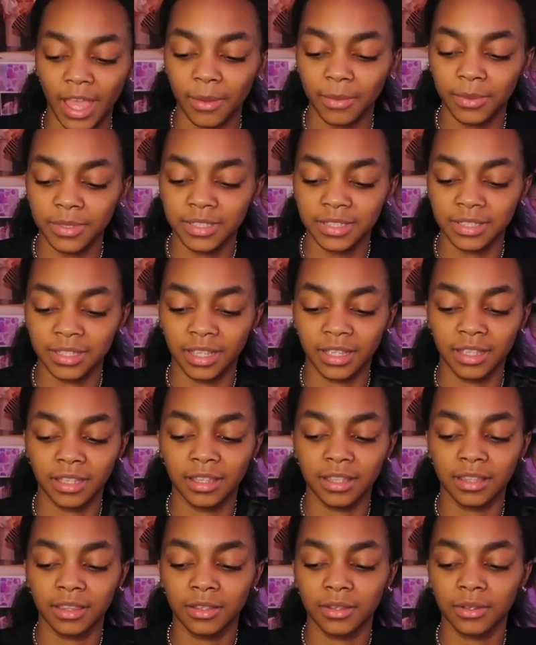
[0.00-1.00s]
I would
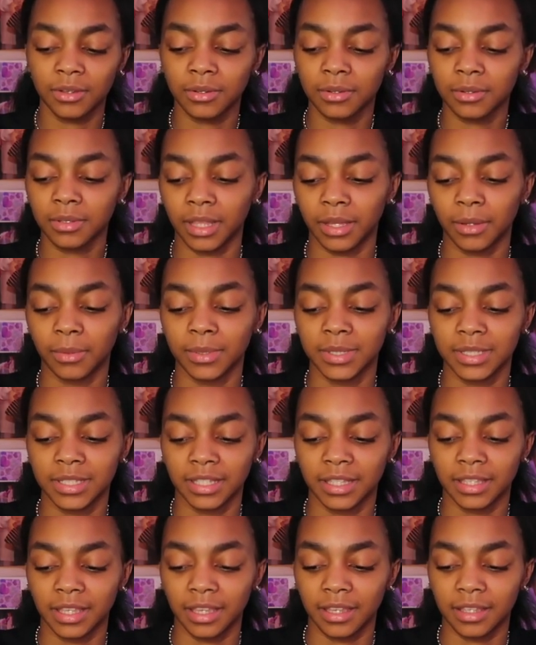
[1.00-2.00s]
say though, like once
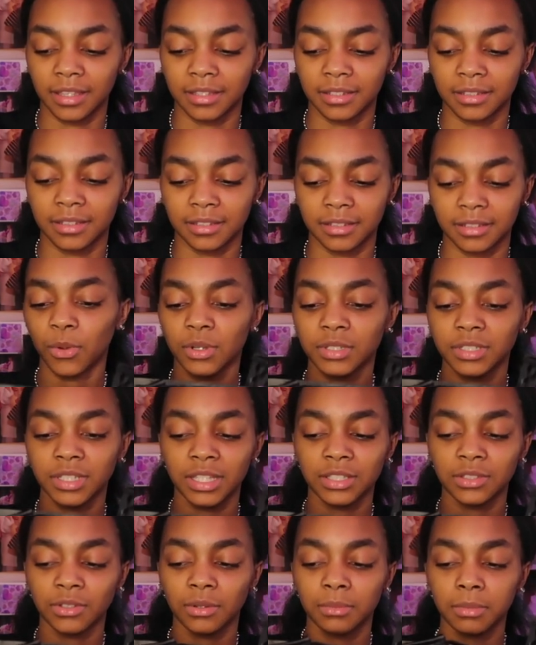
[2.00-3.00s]
again,
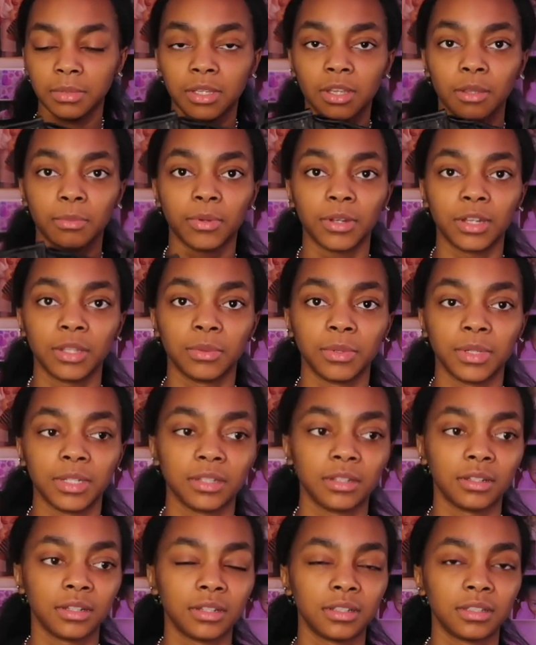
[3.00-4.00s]
corsets on me are pretty
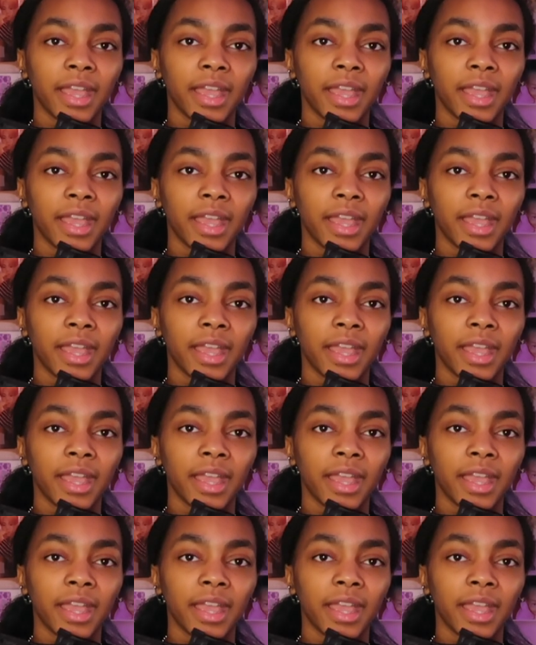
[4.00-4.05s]
weird.